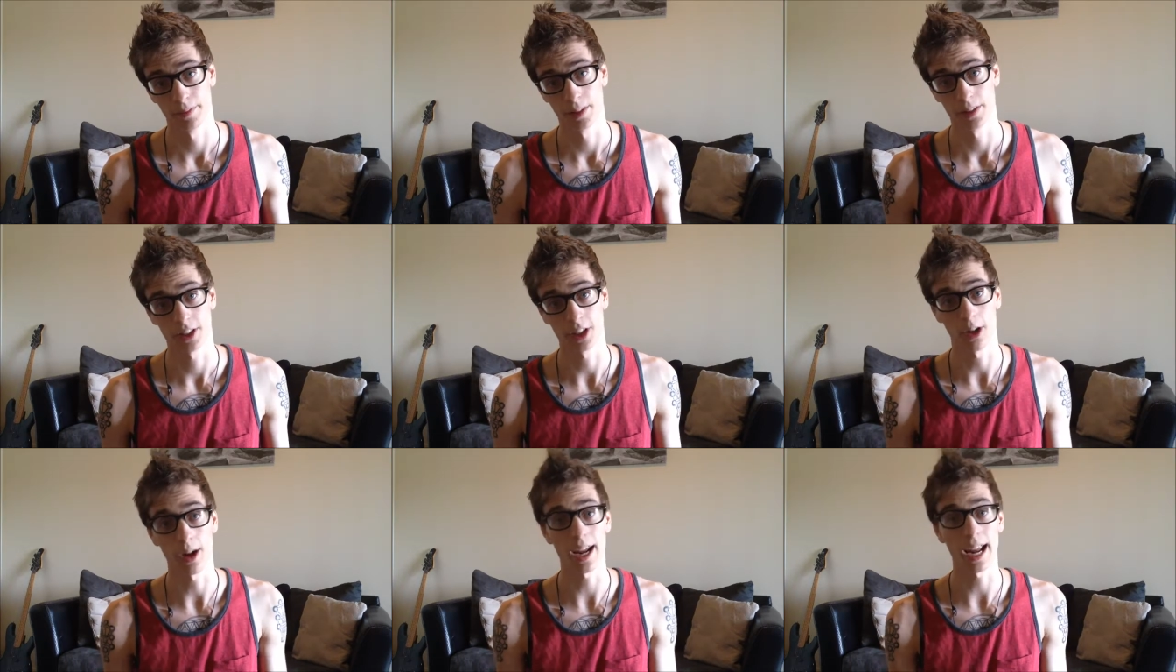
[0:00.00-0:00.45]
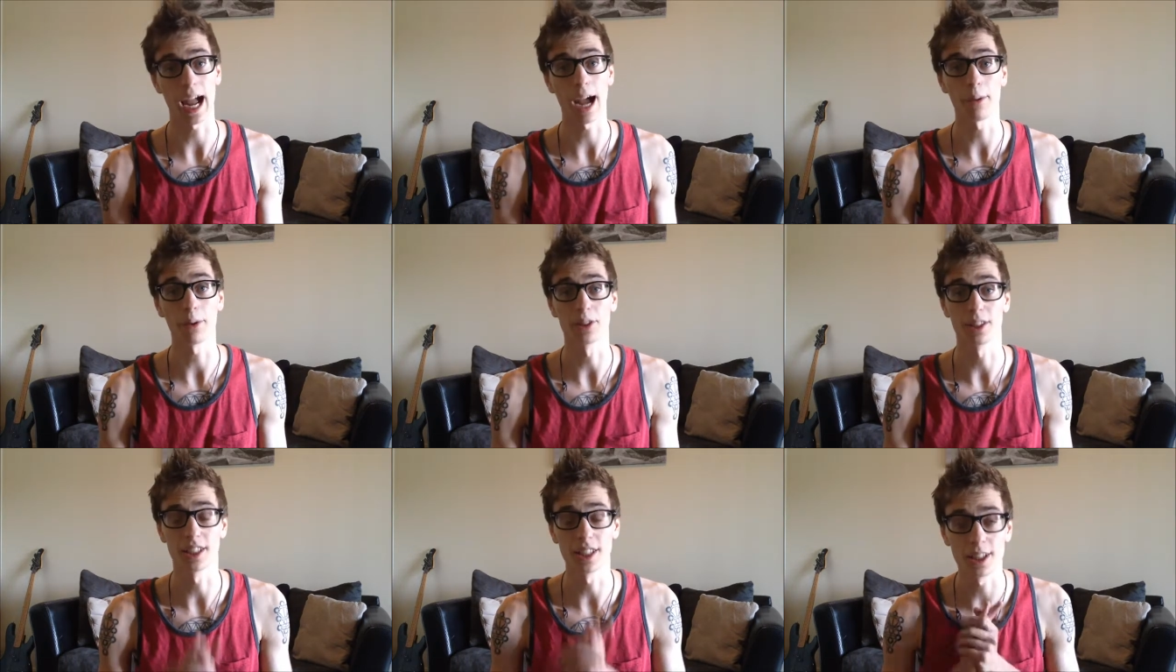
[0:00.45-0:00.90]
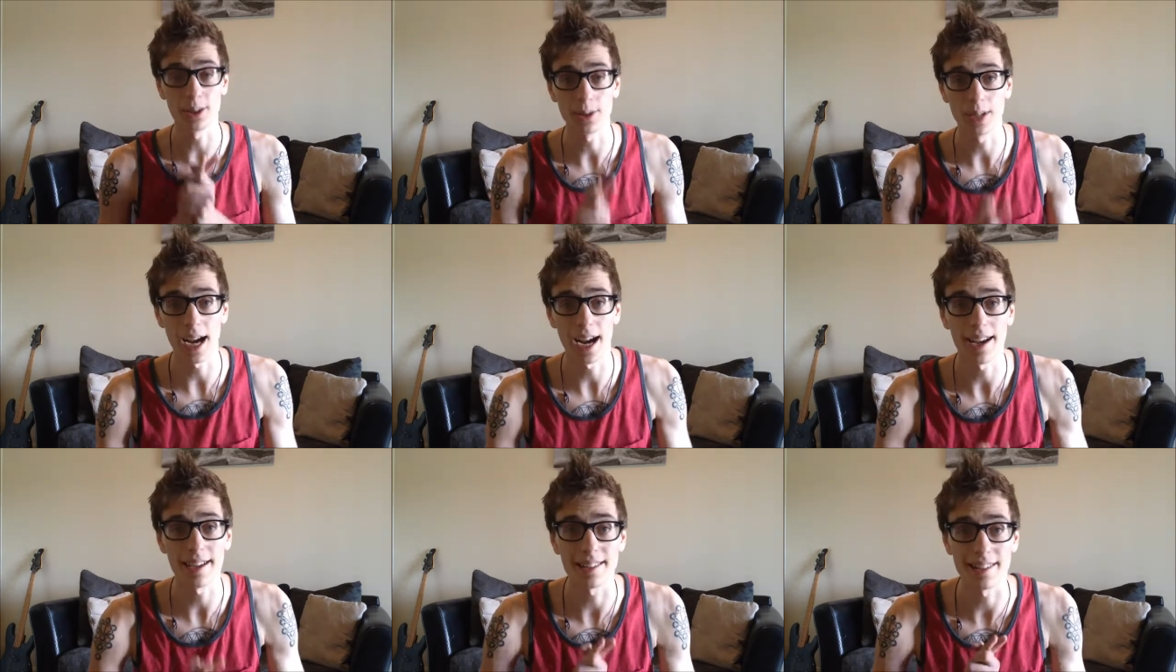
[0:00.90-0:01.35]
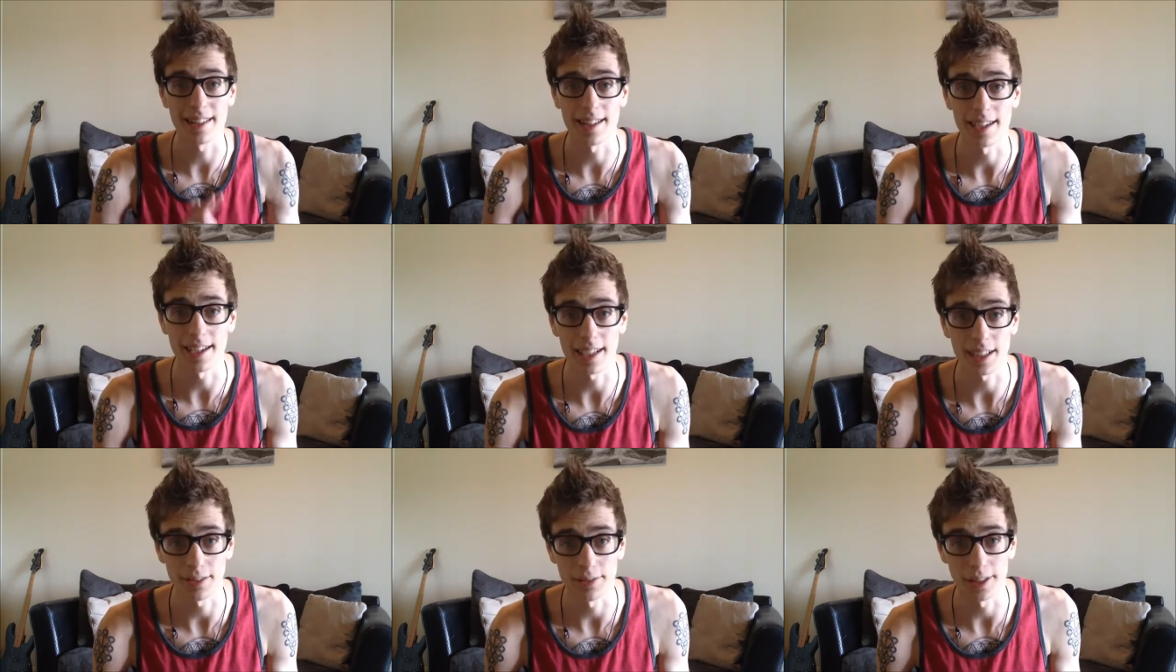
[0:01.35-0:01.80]
So hey, I will see you guys in the
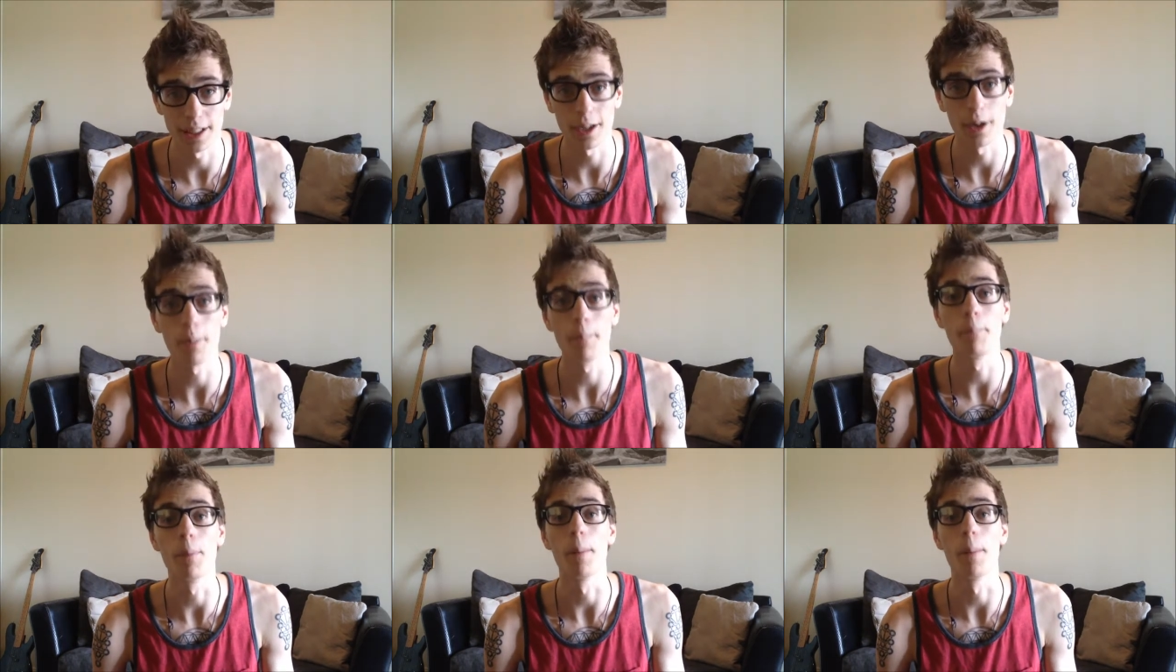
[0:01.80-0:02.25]
next video.